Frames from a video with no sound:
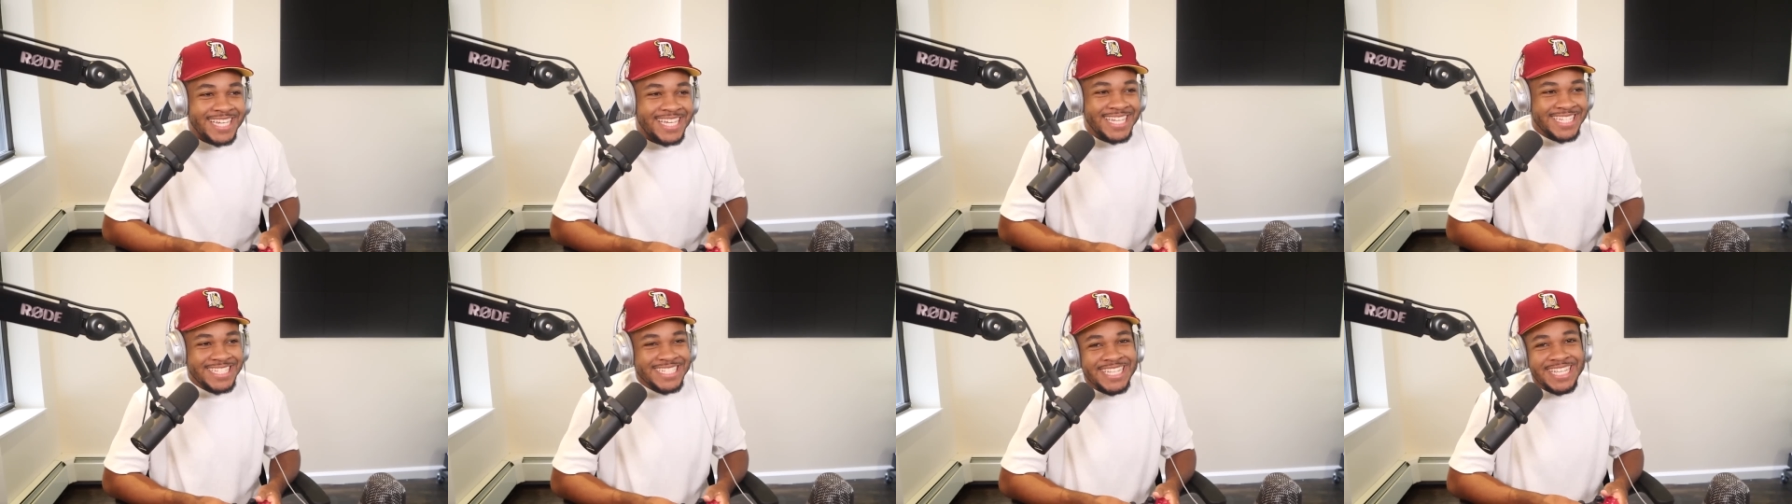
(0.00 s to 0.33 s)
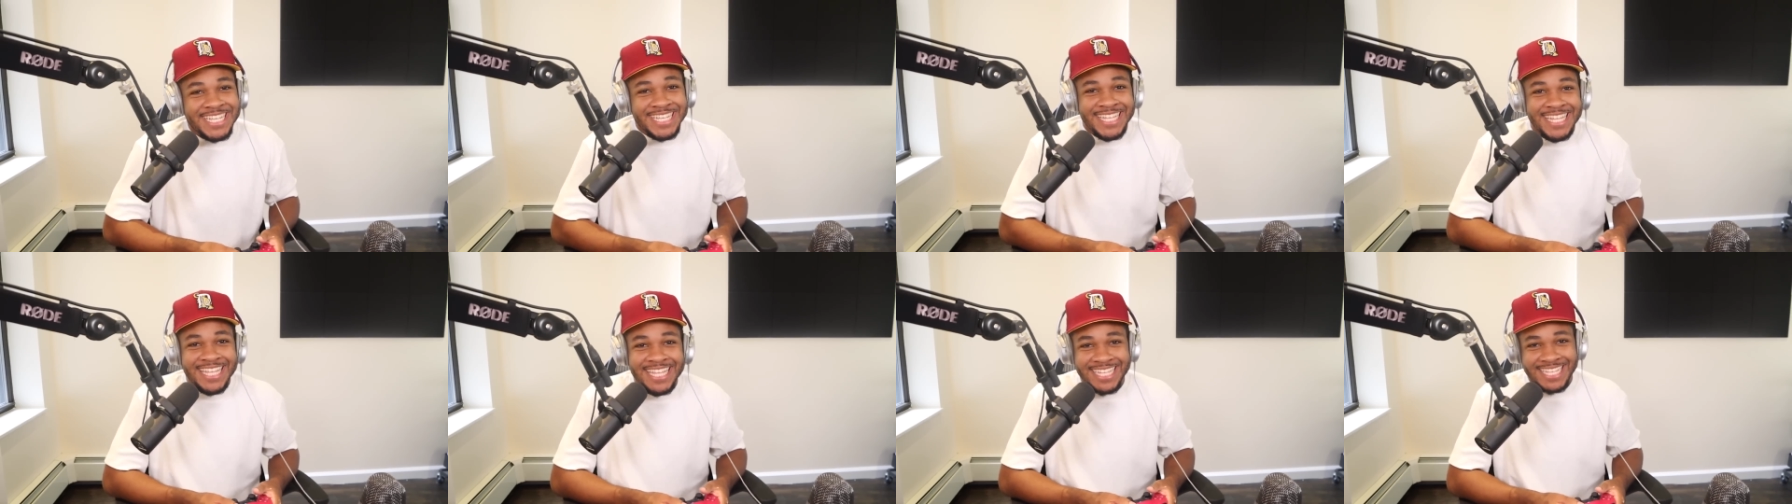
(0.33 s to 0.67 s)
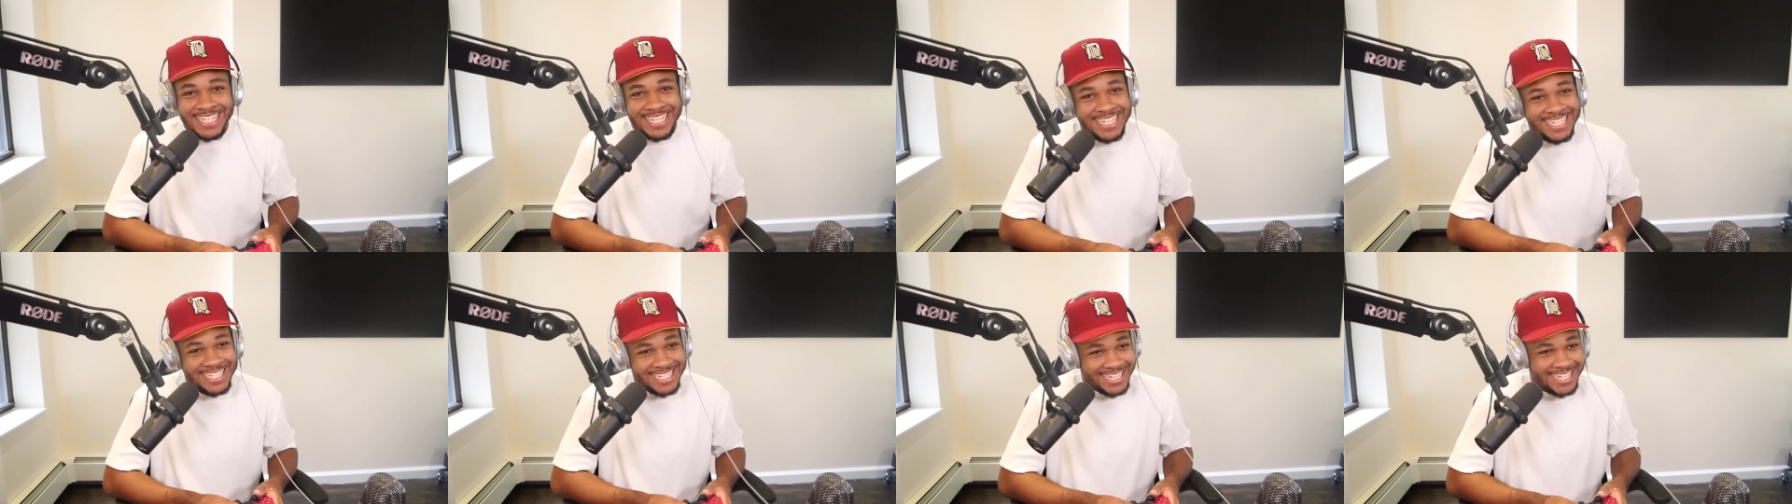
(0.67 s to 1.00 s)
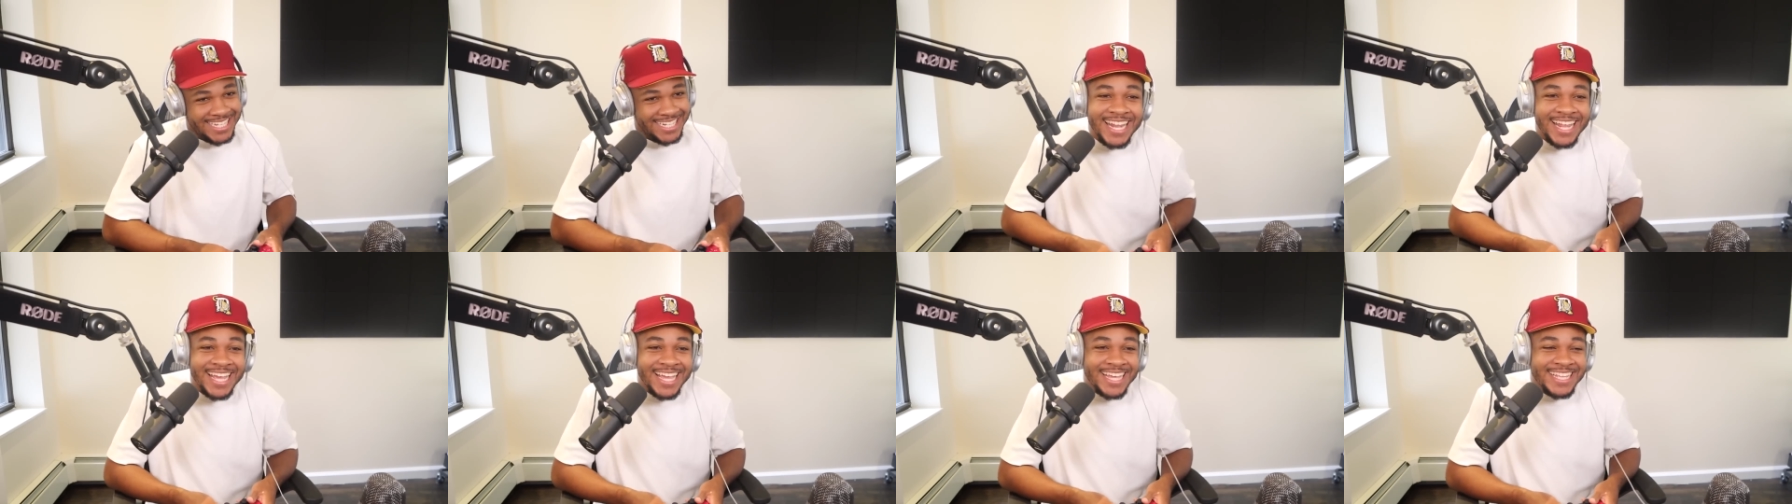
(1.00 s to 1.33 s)
you tackled.
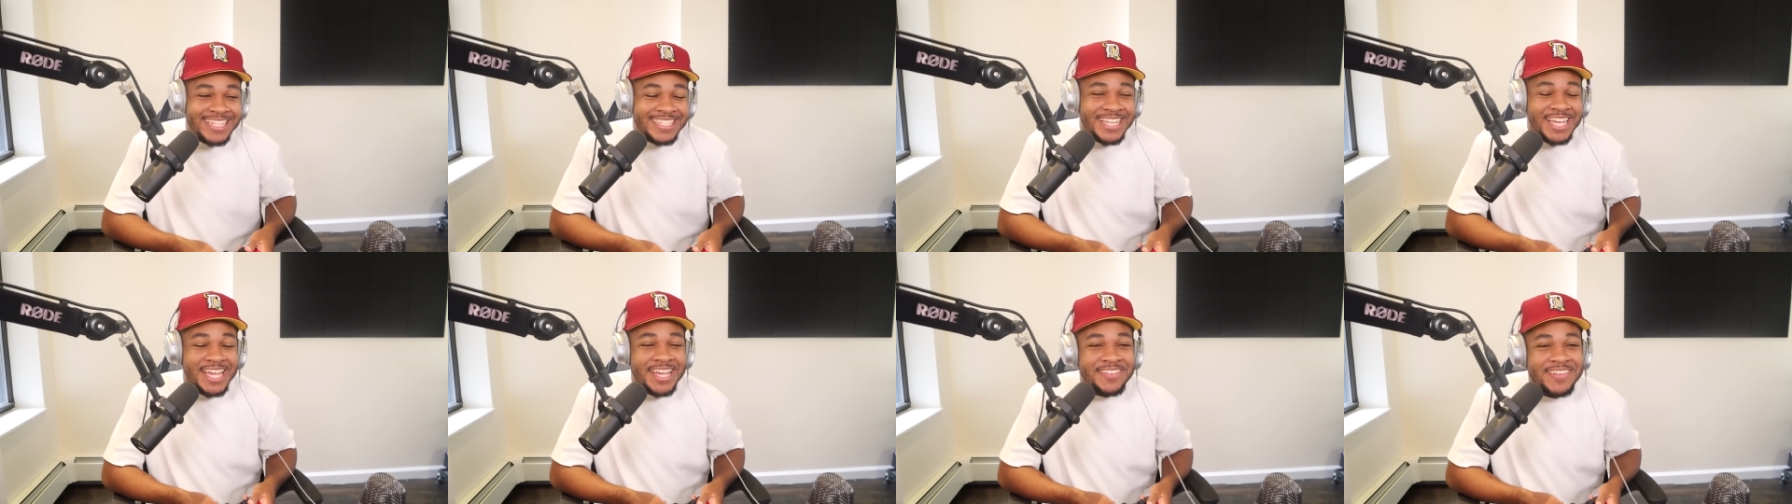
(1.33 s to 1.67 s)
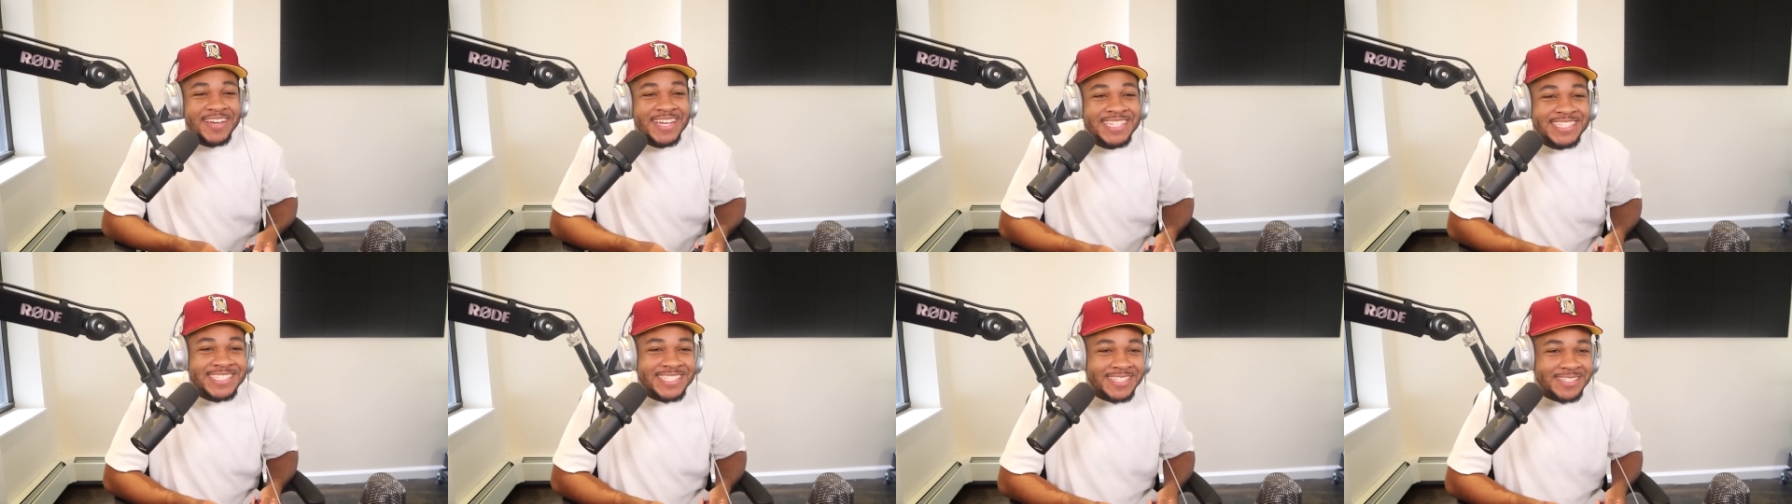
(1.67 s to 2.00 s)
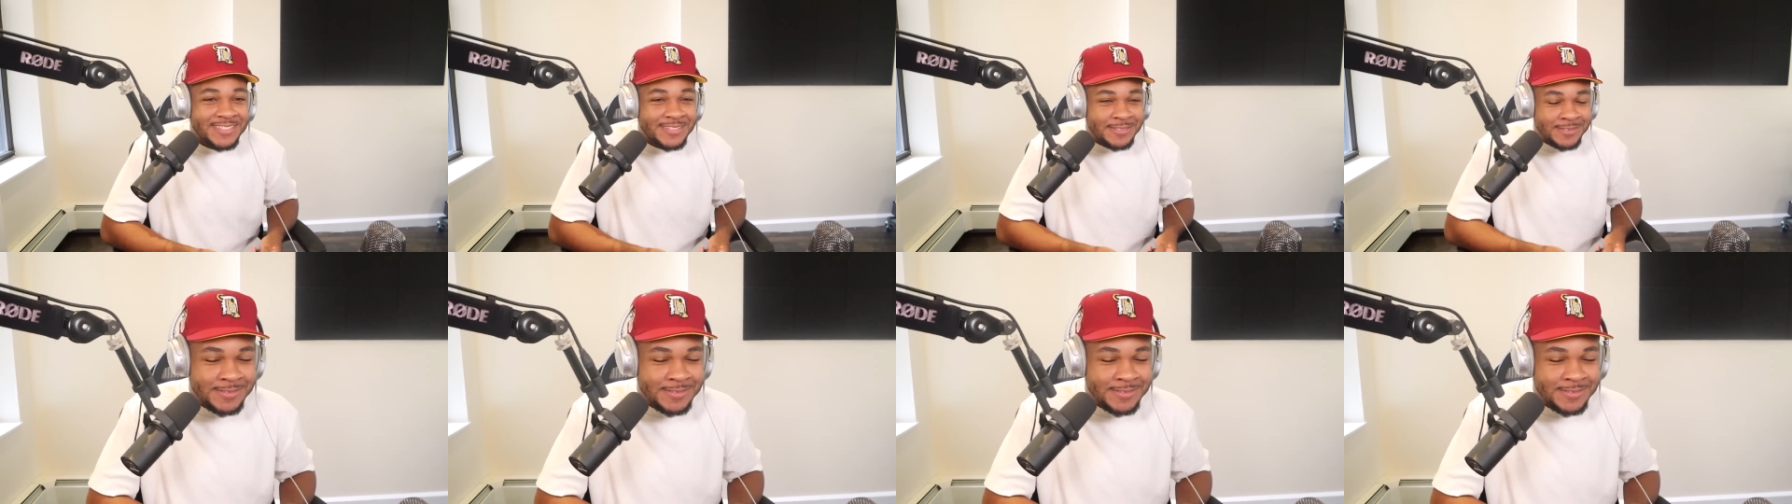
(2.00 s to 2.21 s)
Nigga talking about some.